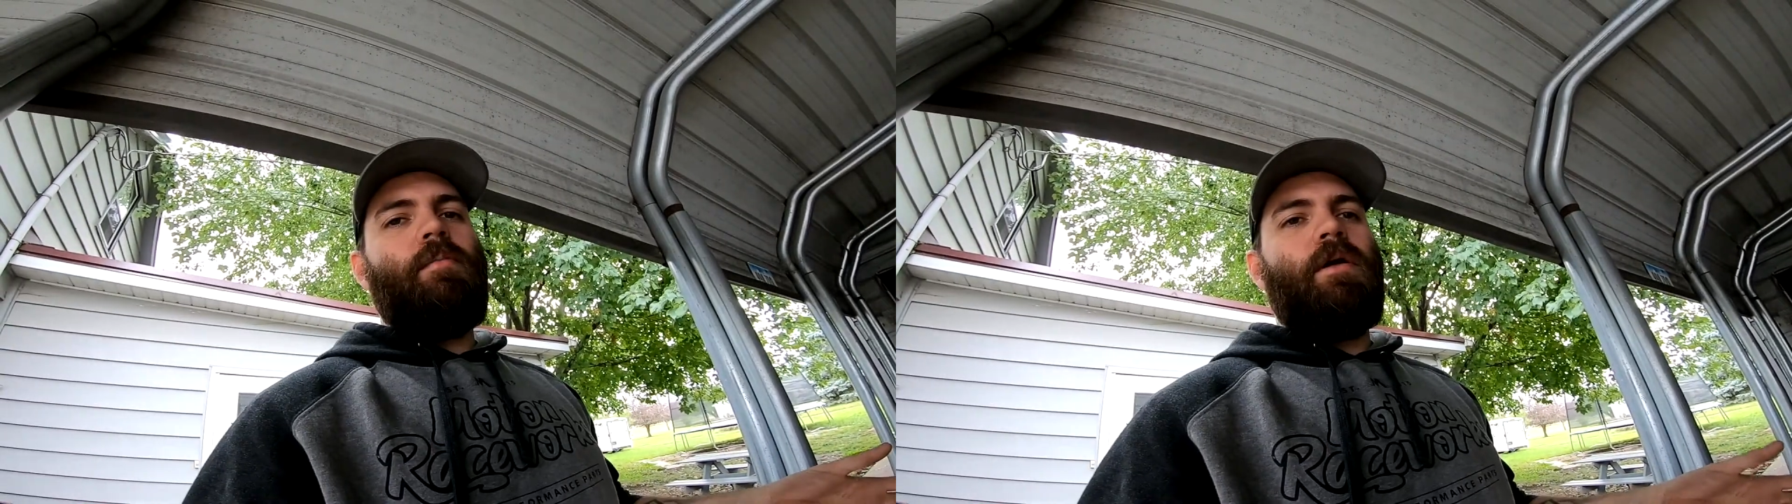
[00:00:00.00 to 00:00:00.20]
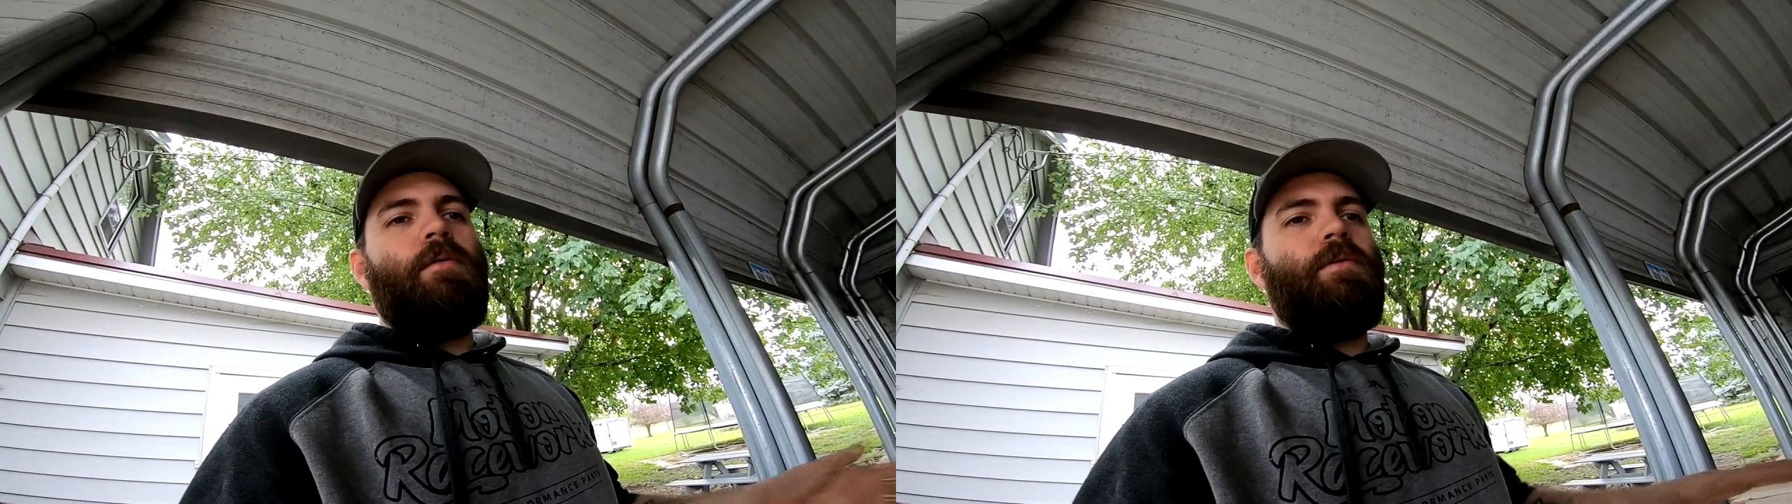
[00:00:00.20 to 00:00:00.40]
It
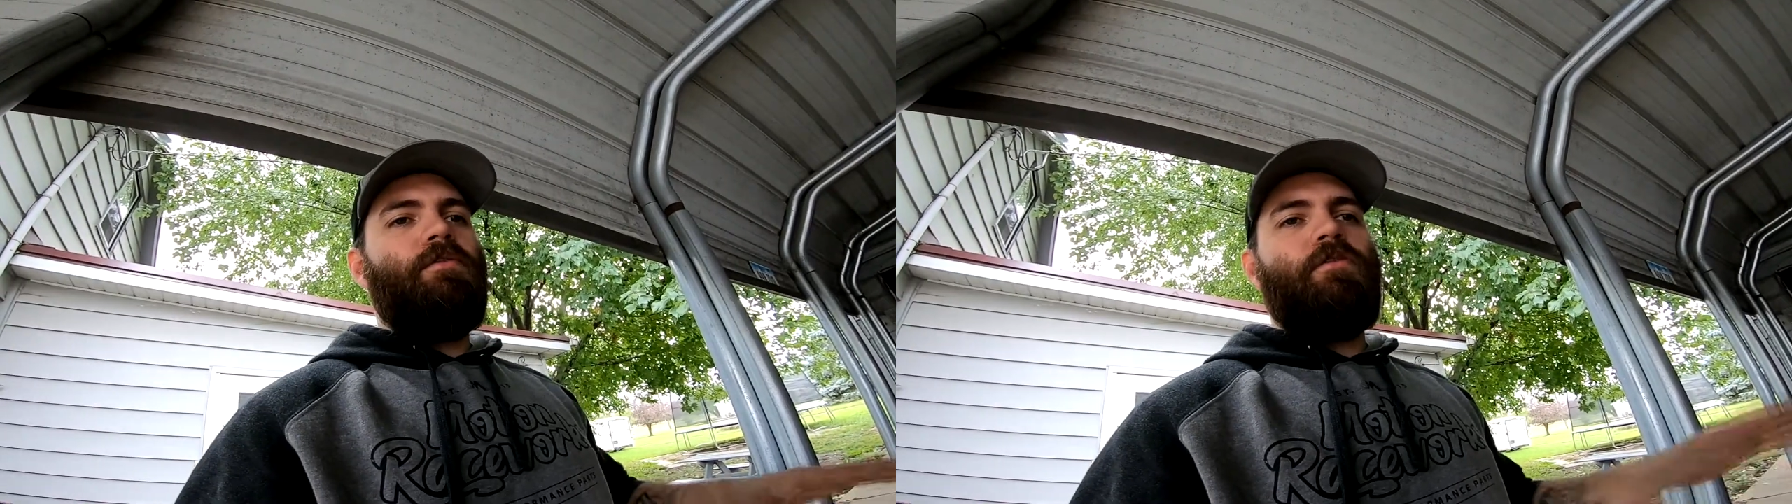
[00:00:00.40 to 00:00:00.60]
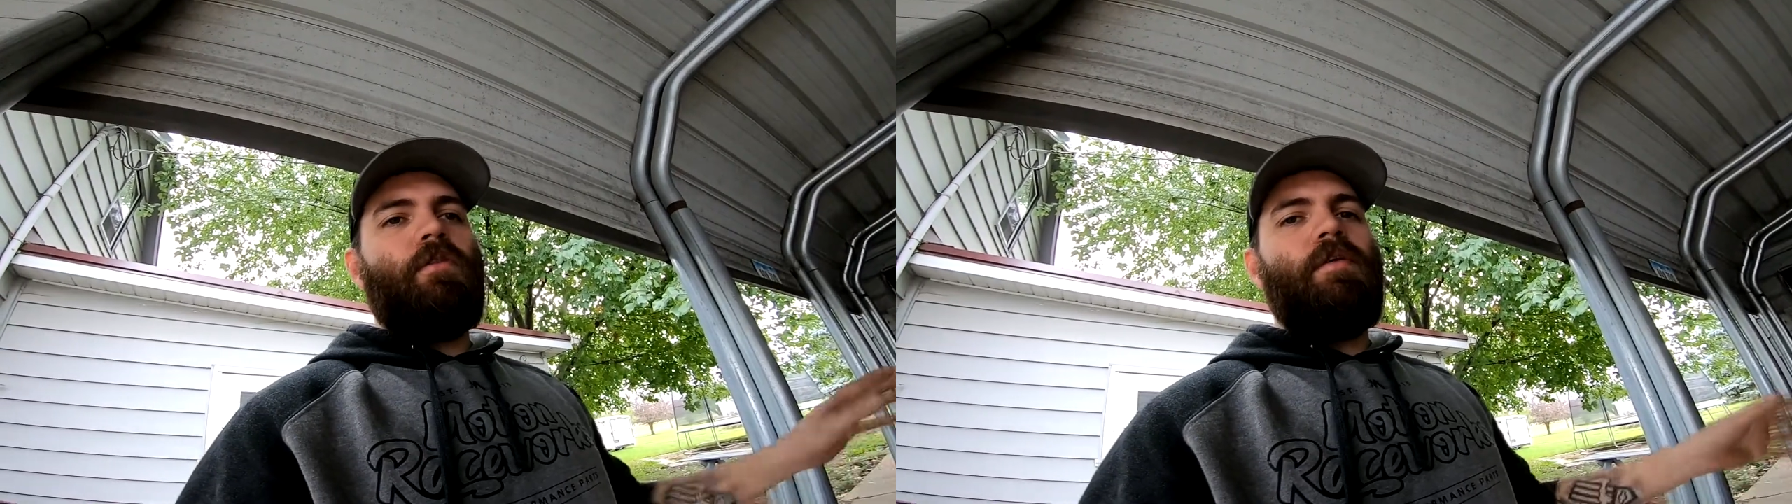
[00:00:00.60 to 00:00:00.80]
might have
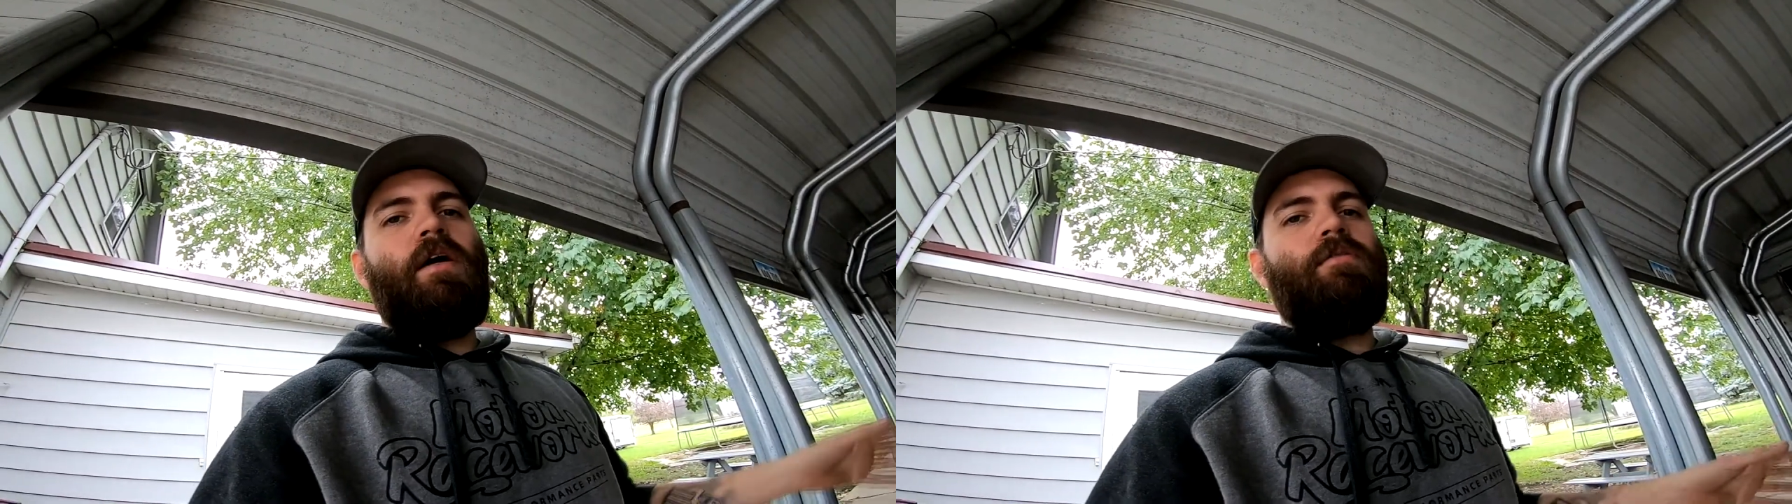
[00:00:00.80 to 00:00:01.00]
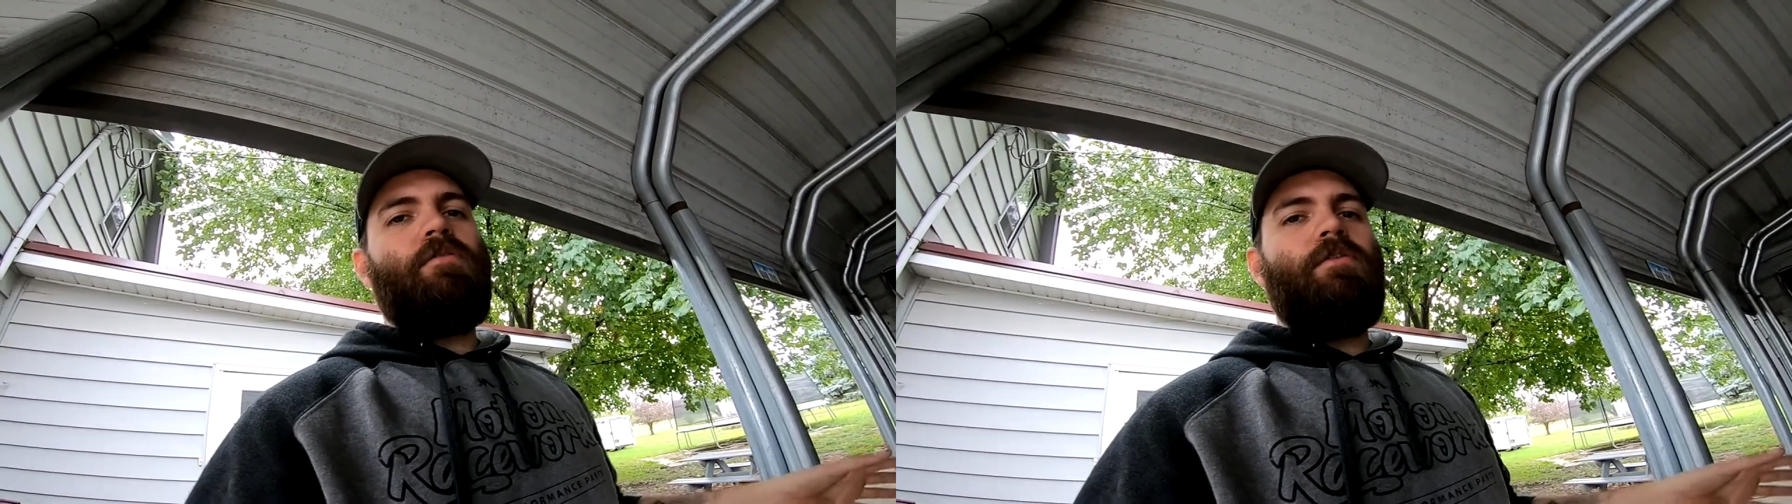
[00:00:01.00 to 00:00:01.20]
been just the
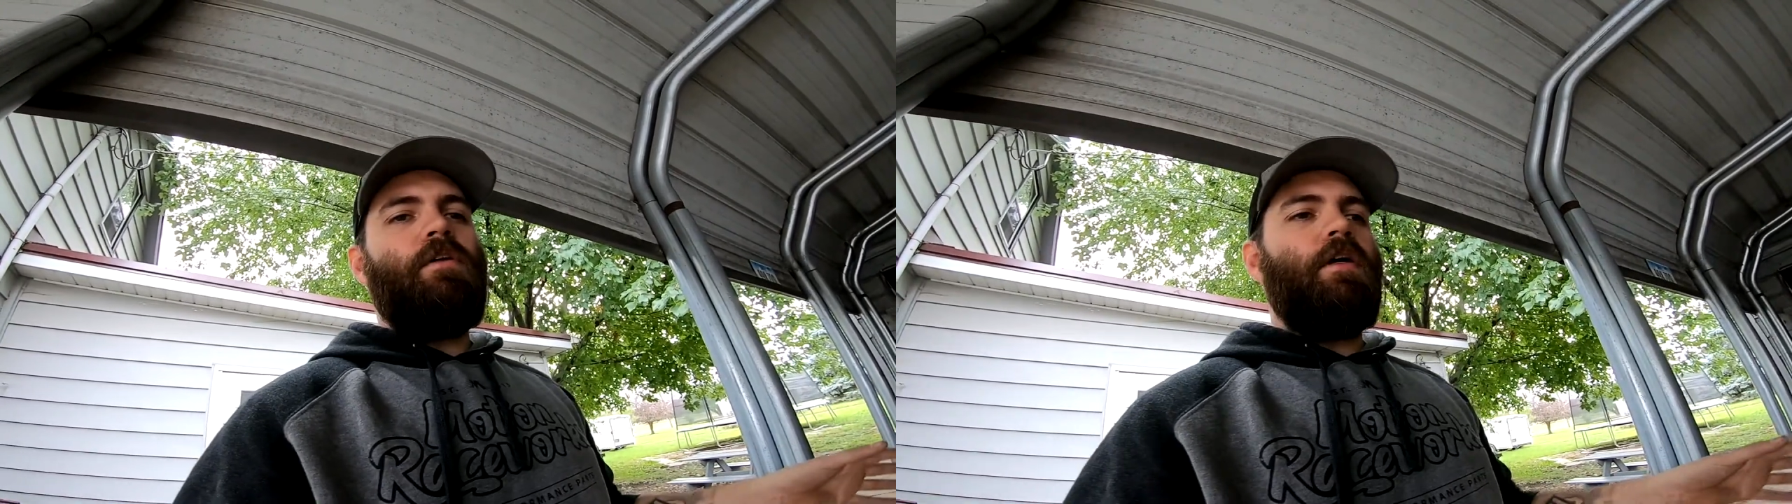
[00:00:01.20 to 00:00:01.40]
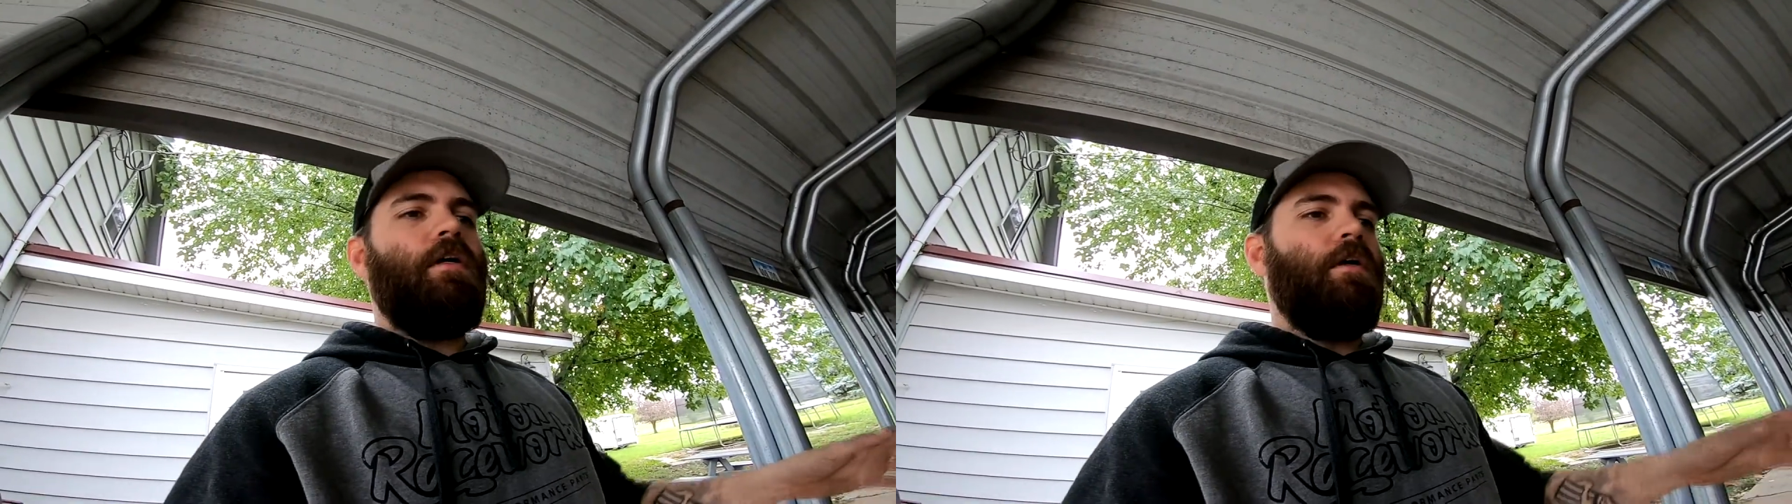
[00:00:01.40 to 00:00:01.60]
valves too
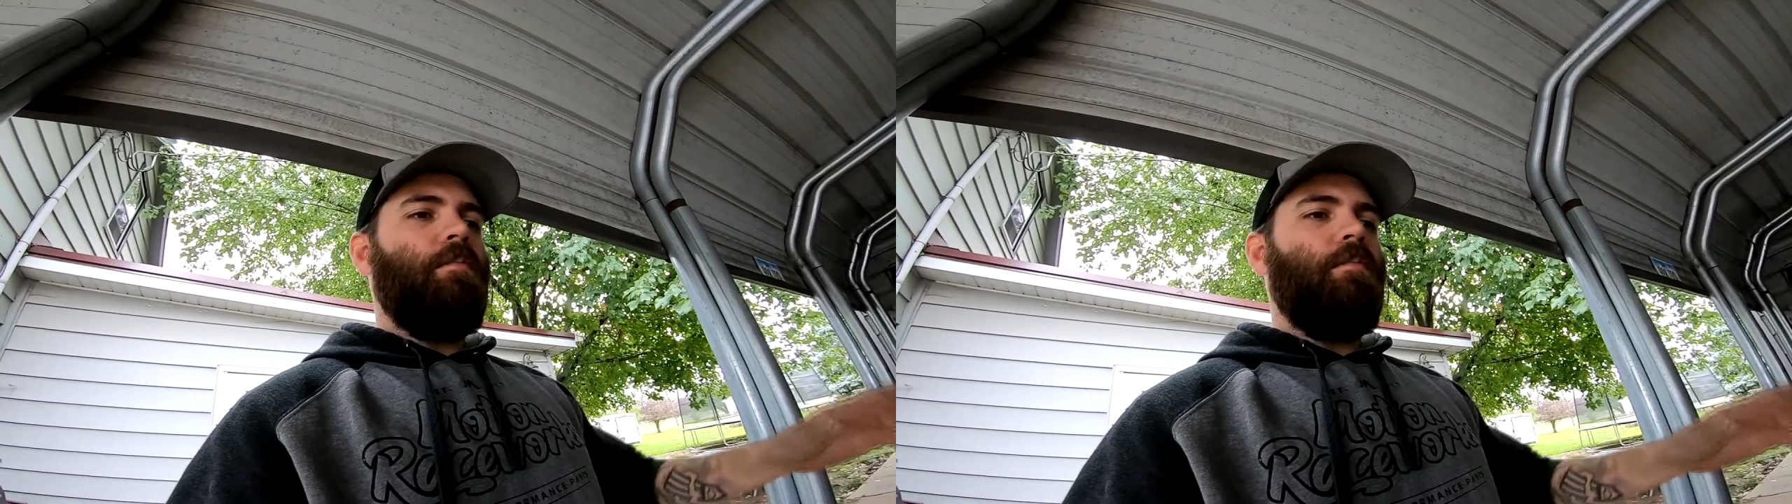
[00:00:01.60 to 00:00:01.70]
tight.